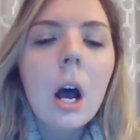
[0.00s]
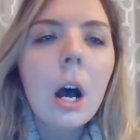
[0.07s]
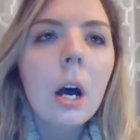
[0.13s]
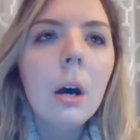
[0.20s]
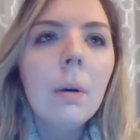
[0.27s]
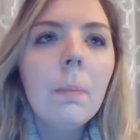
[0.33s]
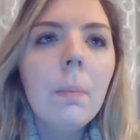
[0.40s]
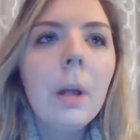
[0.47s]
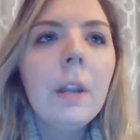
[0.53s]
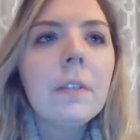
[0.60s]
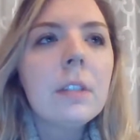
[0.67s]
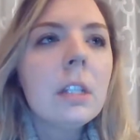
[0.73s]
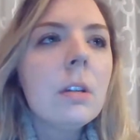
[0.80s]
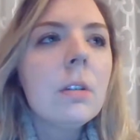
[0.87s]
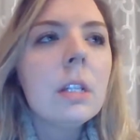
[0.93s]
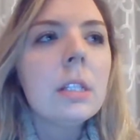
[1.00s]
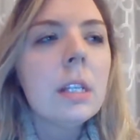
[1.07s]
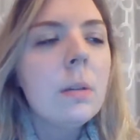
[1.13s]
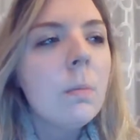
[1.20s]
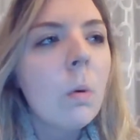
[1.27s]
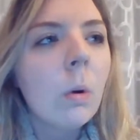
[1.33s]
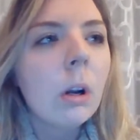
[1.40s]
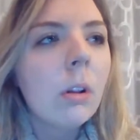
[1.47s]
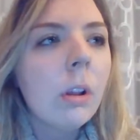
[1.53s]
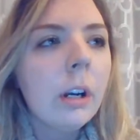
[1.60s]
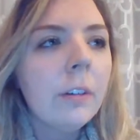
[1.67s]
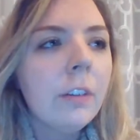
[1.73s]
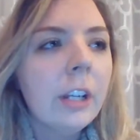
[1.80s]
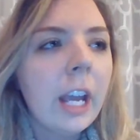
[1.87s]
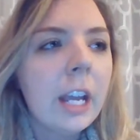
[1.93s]
But if students need more
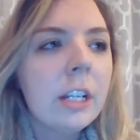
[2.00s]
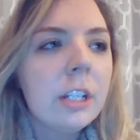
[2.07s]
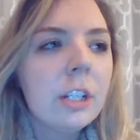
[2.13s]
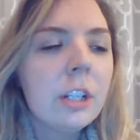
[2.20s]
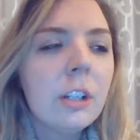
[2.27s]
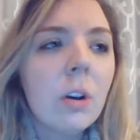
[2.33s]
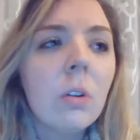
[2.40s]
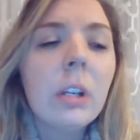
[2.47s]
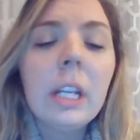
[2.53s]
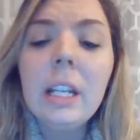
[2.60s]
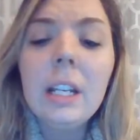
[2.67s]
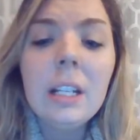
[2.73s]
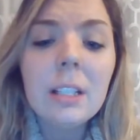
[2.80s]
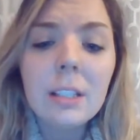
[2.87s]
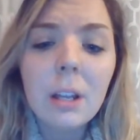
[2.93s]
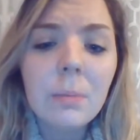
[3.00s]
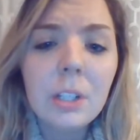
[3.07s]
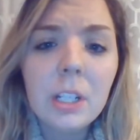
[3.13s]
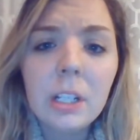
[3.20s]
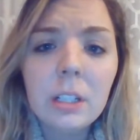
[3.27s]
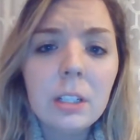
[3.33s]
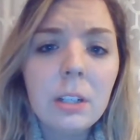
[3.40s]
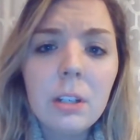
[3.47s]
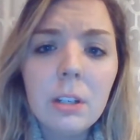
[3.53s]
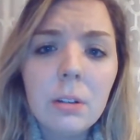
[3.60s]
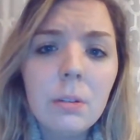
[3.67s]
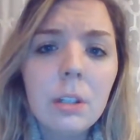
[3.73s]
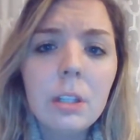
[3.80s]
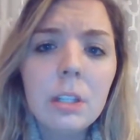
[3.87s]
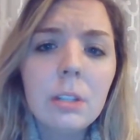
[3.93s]
clarification on any subject,
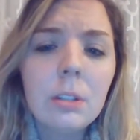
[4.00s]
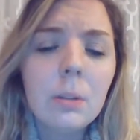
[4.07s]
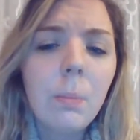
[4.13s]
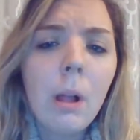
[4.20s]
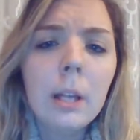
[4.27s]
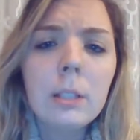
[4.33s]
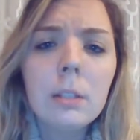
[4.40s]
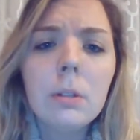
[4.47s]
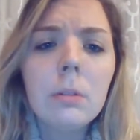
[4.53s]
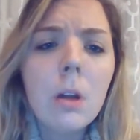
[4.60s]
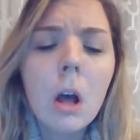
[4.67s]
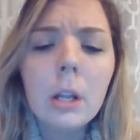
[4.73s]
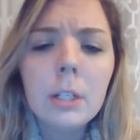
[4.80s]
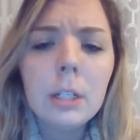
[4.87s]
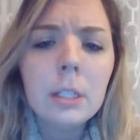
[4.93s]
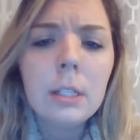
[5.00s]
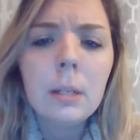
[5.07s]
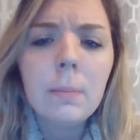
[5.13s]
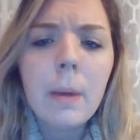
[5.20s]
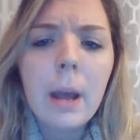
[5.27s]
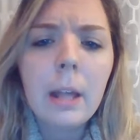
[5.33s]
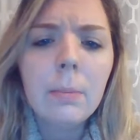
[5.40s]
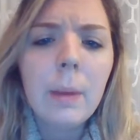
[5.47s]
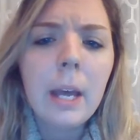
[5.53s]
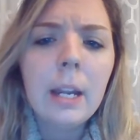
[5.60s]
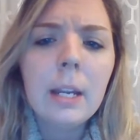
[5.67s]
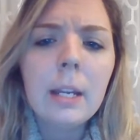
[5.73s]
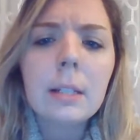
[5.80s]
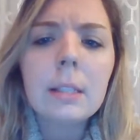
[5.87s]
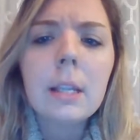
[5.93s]
too, that this applies to, not just in
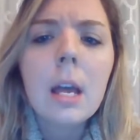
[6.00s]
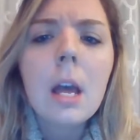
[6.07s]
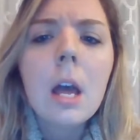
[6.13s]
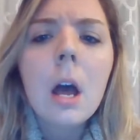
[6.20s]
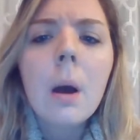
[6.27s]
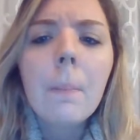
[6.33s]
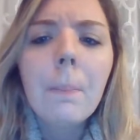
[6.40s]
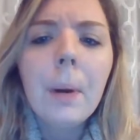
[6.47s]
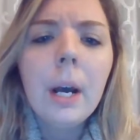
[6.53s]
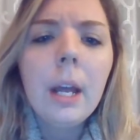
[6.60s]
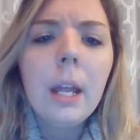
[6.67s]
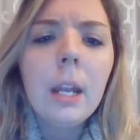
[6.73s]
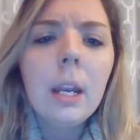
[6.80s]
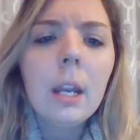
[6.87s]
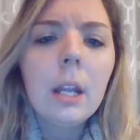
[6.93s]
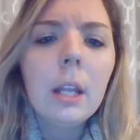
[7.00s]
mathematics, but